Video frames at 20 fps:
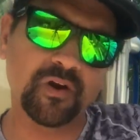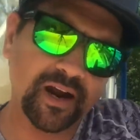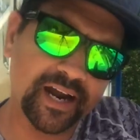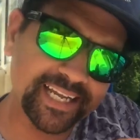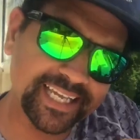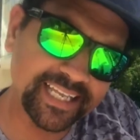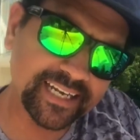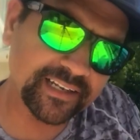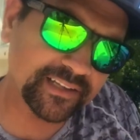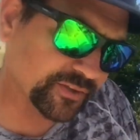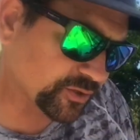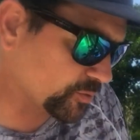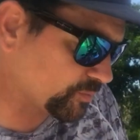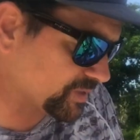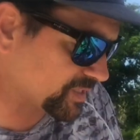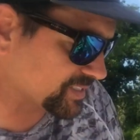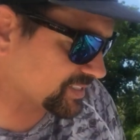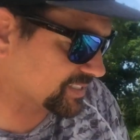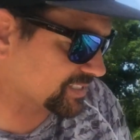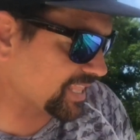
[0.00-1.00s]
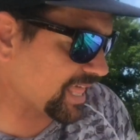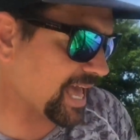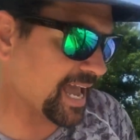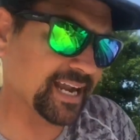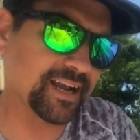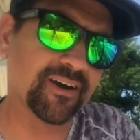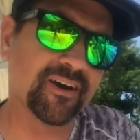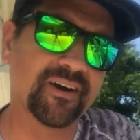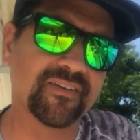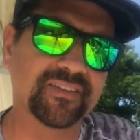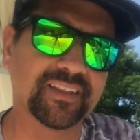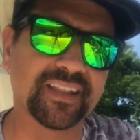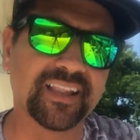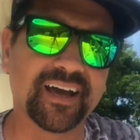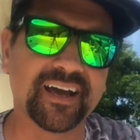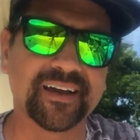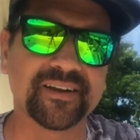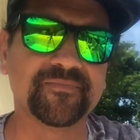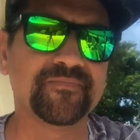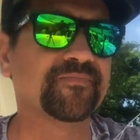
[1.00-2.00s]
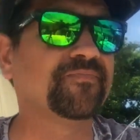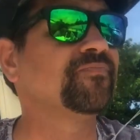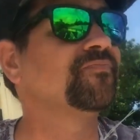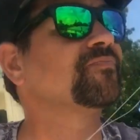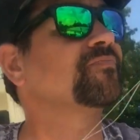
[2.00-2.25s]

where I get a little bit of slack on the line,